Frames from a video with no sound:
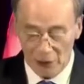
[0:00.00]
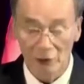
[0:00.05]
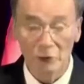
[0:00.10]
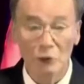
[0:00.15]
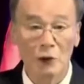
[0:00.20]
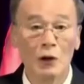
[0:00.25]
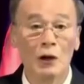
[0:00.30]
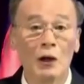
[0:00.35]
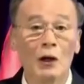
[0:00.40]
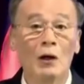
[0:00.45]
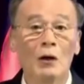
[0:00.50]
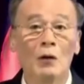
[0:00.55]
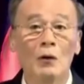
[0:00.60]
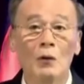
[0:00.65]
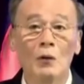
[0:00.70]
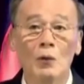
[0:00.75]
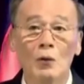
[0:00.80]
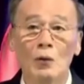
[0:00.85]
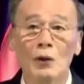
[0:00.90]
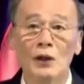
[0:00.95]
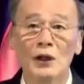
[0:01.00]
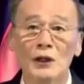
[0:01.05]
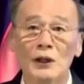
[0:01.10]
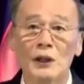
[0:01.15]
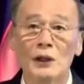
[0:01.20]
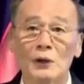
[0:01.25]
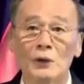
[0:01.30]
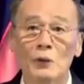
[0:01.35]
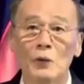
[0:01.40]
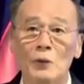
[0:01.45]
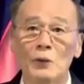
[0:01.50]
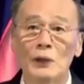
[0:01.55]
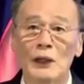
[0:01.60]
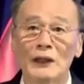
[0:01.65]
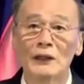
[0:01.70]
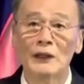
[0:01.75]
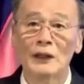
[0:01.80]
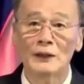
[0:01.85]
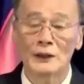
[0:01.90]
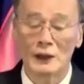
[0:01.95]
joint innovation
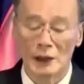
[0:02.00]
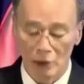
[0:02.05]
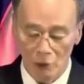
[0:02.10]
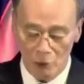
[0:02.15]
summit. The